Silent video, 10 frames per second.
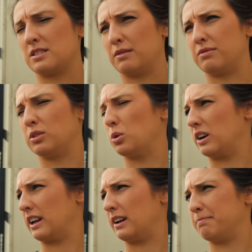of
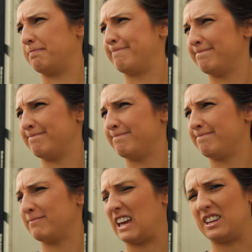Florida.
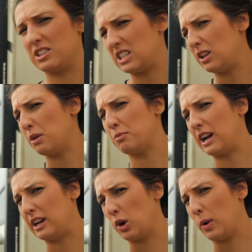Can you tell I'm
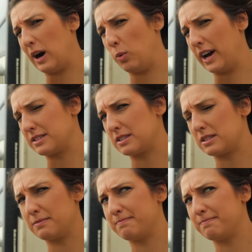ready to go out west?